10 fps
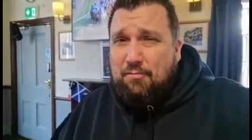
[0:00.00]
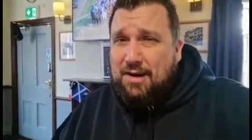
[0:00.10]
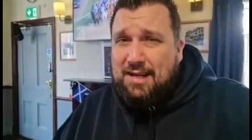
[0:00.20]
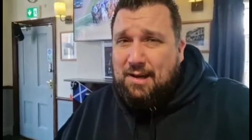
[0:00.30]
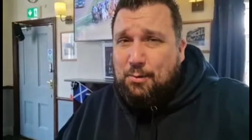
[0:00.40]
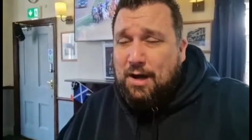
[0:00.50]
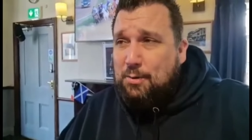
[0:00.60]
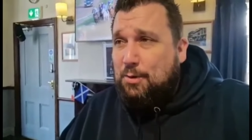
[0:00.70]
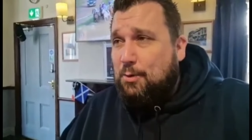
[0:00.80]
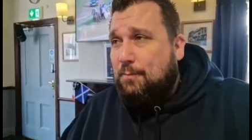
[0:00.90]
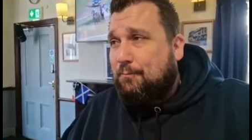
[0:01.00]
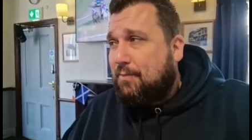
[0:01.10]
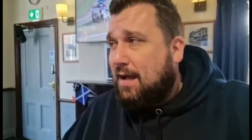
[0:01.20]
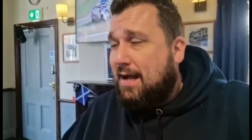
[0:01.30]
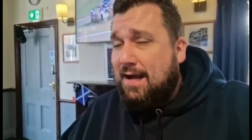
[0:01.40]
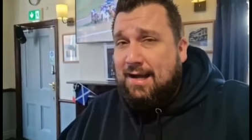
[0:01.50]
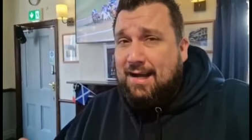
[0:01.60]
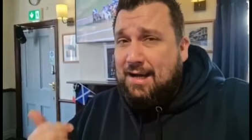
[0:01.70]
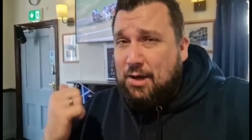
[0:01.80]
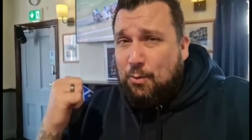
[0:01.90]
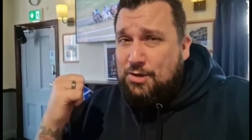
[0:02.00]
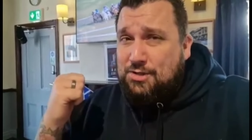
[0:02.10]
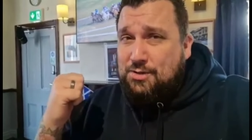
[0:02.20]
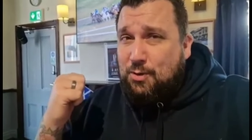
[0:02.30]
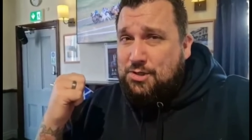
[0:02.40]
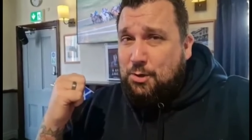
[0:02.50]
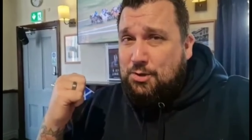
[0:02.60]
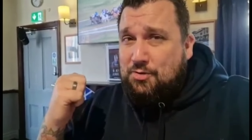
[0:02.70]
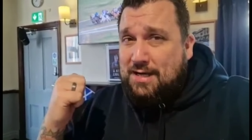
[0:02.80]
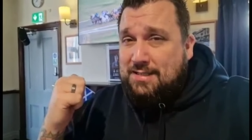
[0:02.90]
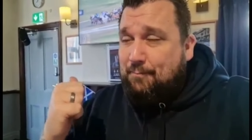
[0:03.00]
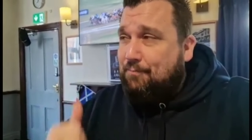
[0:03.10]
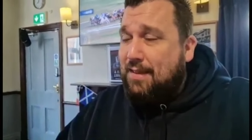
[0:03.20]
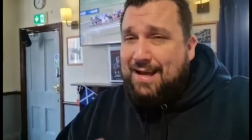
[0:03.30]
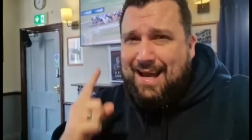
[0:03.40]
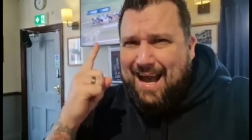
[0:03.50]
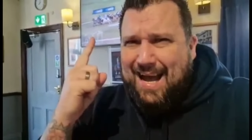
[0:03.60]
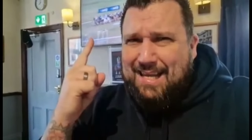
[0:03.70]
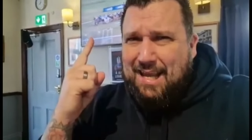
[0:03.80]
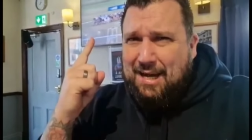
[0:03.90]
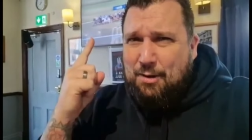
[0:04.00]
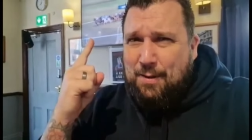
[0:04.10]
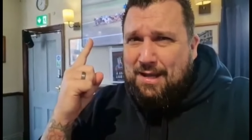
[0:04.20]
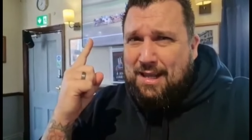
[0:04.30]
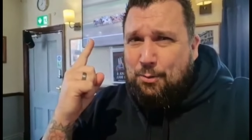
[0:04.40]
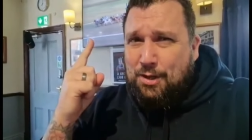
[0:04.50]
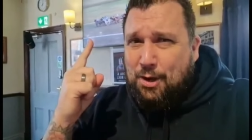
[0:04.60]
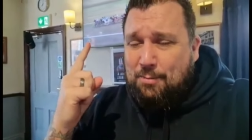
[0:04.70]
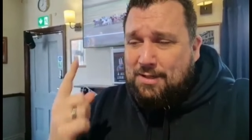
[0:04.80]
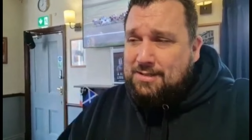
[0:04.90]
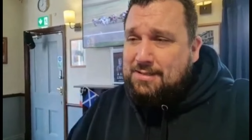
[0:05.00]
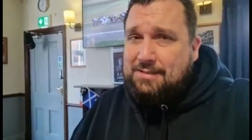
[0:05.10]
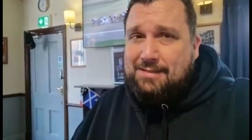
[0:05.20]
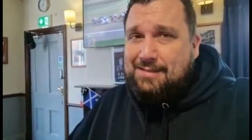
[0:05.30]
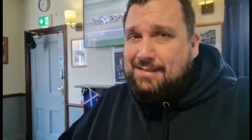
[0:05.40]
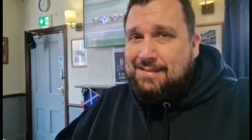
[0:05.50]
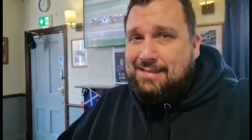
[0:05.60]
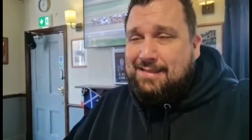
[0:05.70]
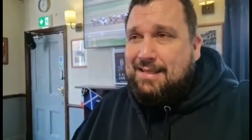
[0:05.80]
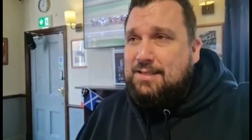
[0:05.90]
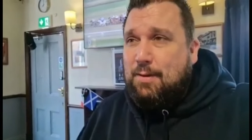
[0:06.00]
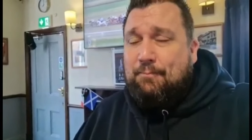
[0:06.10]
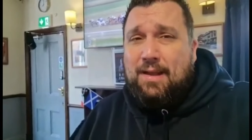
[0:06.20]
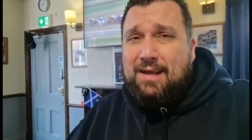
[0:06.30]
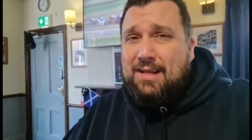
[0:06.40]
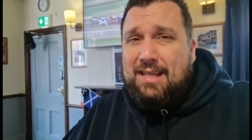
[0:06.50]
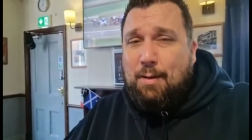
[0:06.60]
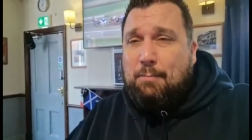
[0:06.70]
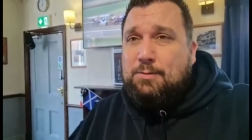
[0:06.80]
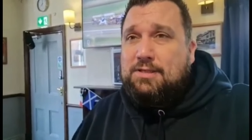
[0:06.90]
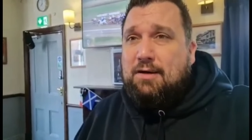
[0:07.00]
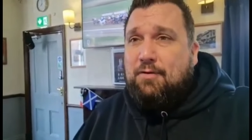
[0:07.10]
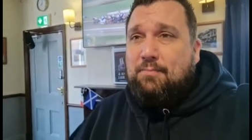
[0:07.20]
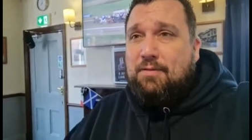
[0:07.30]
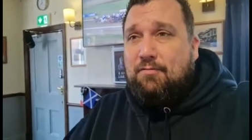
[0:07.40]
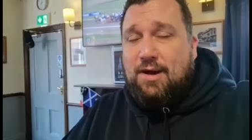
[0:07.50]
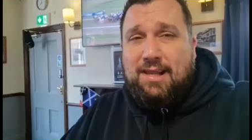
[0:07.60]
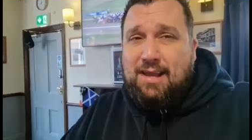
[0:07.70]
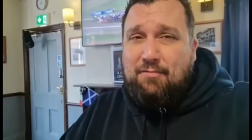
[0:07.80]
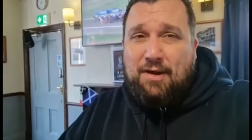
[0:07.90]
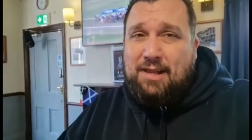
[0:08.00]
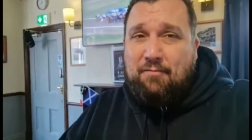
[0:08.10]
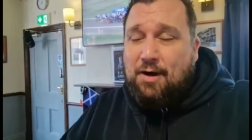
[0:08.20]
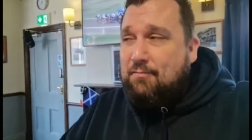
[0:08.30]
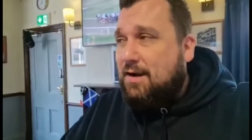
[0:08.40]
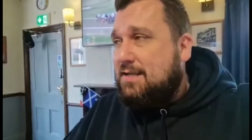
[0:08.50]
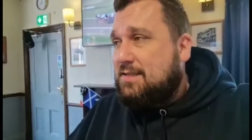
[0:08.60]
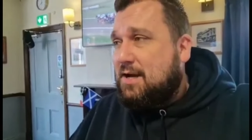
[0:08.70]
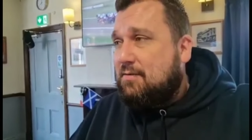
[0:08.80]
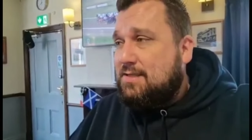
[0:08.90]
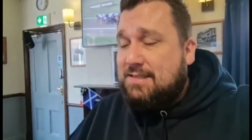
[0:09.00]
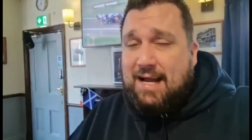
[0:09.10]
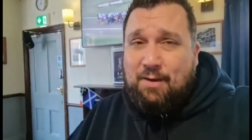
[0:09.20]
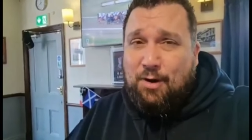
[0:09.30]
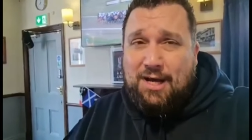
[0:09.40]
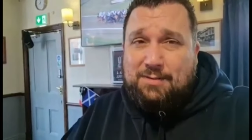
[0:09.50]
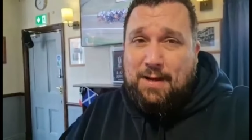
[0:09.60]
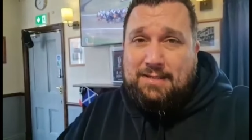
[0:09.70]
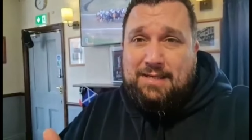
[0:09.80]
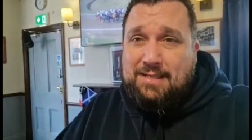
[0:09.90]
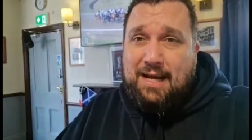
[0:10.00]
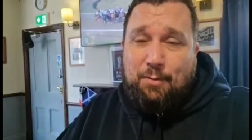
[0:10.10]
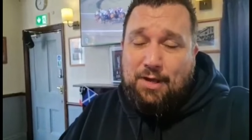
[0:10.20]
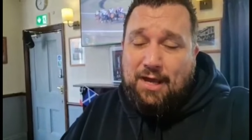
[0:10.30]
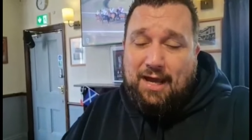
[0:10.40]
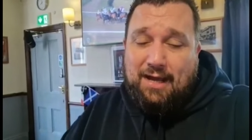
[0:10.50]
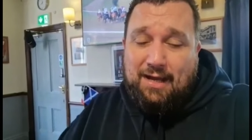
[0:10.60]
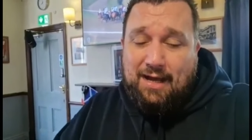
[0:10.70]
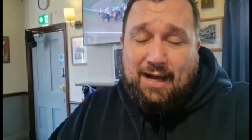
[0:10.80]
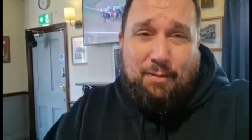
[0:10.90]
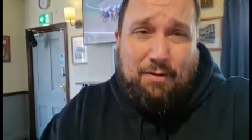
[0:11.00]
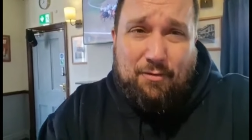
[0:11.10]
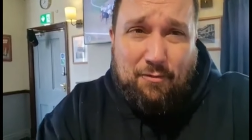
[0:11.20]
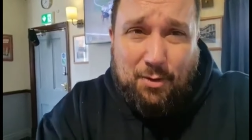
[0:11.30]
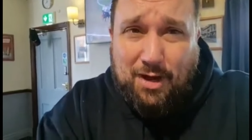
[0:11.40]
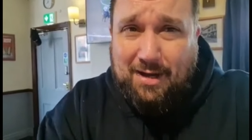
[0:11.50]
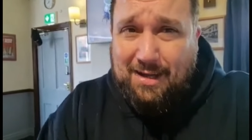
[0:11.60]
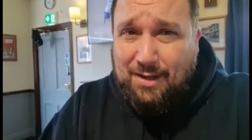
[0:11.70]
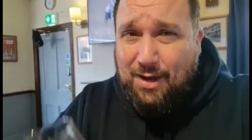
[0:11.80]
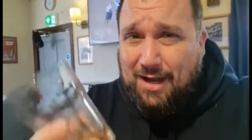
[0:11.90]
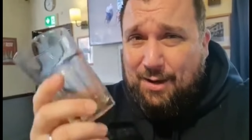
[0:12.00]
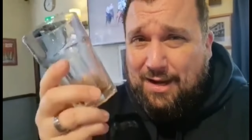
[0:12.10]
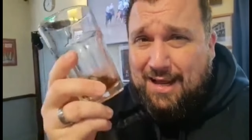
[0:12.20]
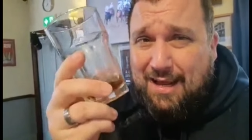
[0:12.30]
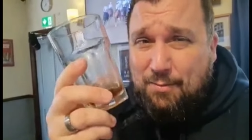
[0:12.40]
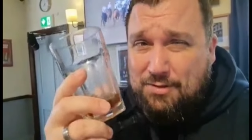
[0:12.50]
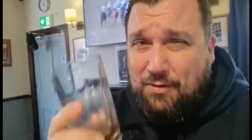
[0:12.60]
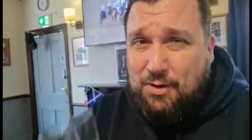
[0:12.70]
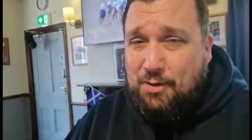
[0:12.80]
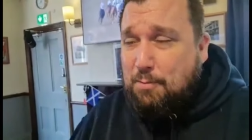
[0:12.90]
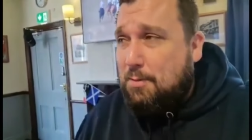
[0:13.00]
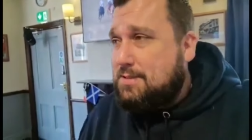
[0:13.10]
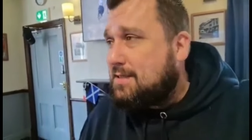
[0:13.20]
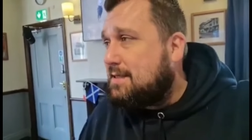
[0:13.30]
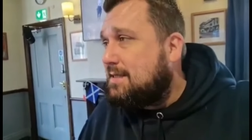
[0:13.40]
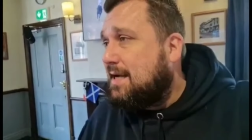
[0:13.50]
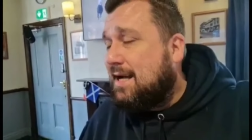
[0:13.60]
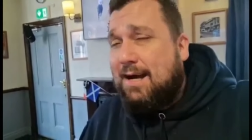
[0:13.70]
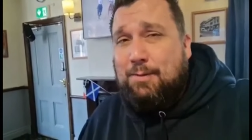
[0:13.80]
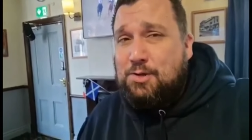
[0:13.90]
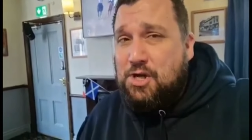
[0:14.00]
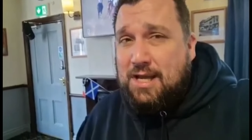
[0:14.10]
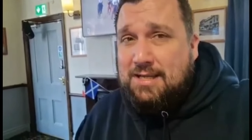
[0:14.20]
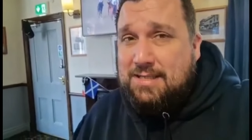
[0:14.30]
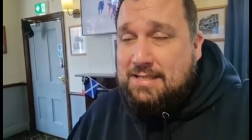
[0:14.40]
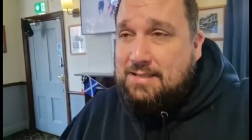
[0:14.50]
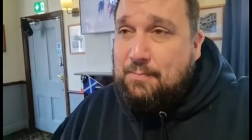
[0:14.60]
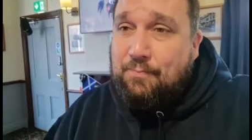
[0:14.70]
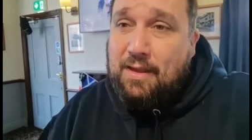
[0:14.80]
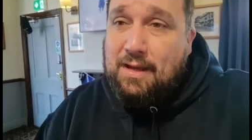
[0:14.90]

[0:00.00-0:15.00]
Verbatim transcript: friendly little local, uh, and you can watch watch the horse racing, and you can hear a bit of Neil Diamonds, this is the one. No ample stuff on friendly, friendly vibe, friendly service. Exactly what I expected. Exactly what you get. Uh, I went for a vodka and dark coke in it. It was vodka, I promise. Uh, I'm not cheating the system.